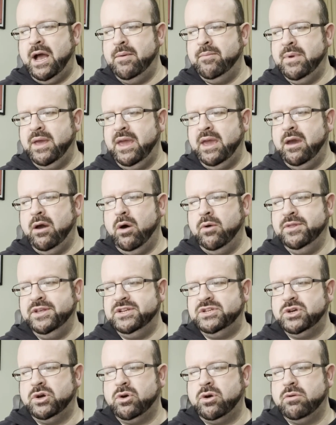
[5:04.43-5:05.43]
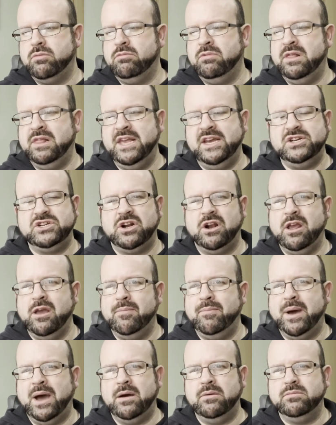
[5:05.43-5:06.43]
It only took literally
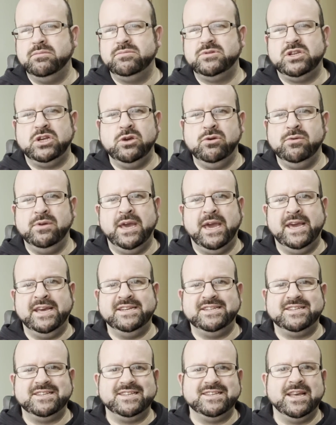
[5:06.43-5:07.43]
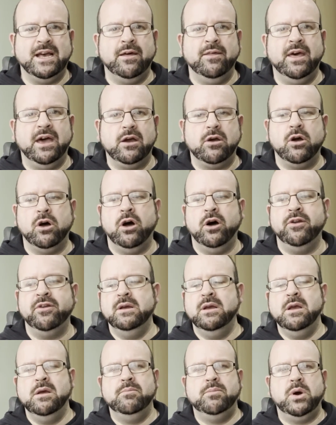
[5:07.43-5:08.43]
about 2 days to sell that card.
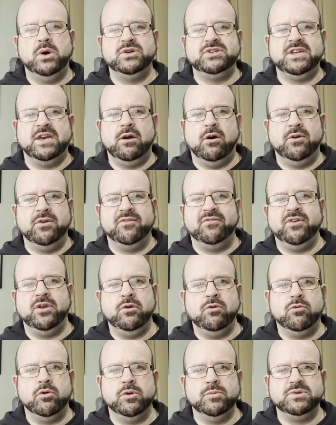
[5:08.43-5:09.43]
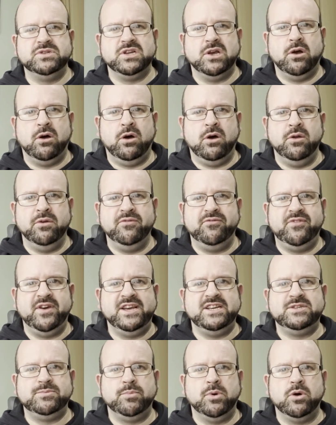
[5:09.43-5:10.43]
Posted it on a few groups on
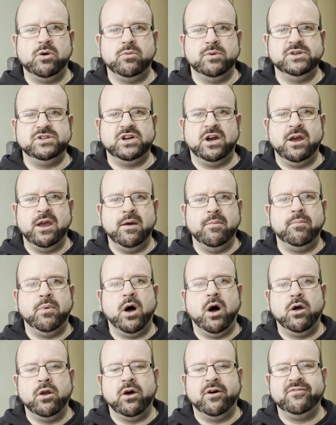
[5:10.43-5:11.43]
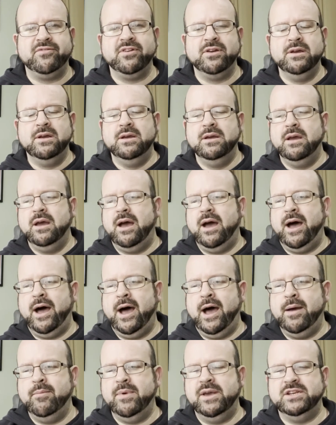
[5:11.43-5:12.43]
Facebook, which I am part of.
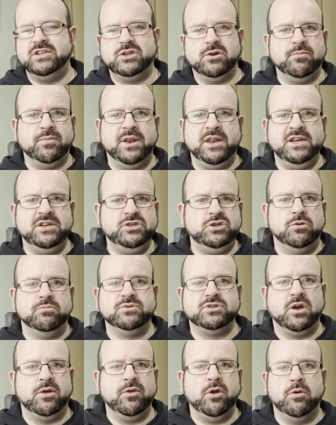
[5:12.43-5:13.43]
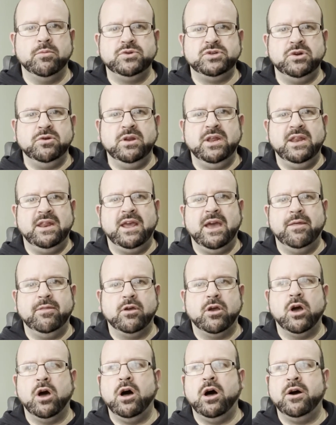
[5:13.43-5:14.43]
And somebody jumped on the opportunity to get
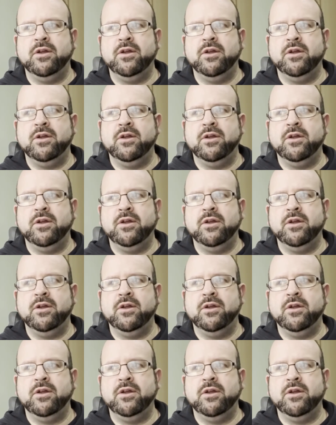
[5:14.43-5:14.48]
the card.